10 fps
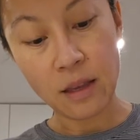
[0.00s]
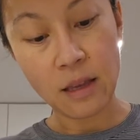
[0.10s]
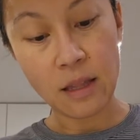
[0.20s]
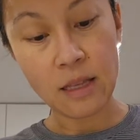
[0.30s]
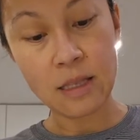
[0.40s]

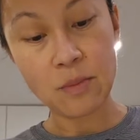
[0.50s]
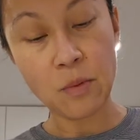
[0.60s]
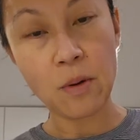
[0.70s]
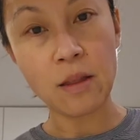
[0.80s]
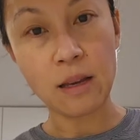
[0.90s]
At this
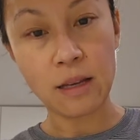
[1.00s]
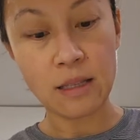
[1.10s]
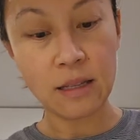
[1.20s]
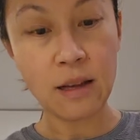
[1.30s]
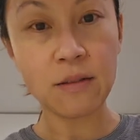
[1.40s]
point, like I
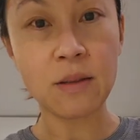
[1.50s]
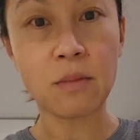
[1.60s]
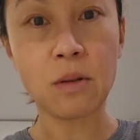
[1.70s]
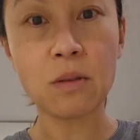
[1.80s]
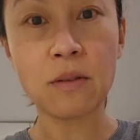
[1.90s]
still have
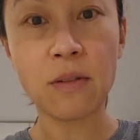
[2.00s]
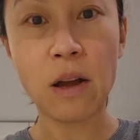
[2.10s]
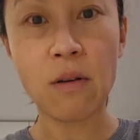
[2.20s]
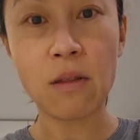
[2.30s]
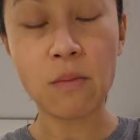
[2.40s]
some loose
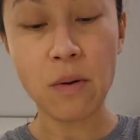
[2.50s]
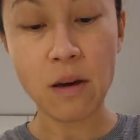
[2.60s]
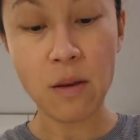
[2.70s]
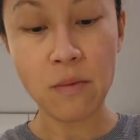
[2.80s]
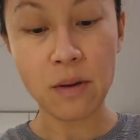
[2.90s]
flour at the
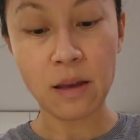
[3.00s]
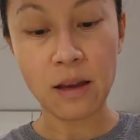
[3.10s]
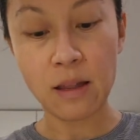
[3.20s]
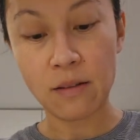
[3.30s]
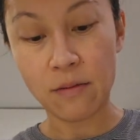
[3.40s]
bottom, you can
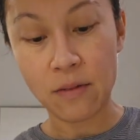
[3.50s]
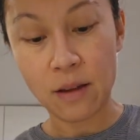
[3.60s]
kind of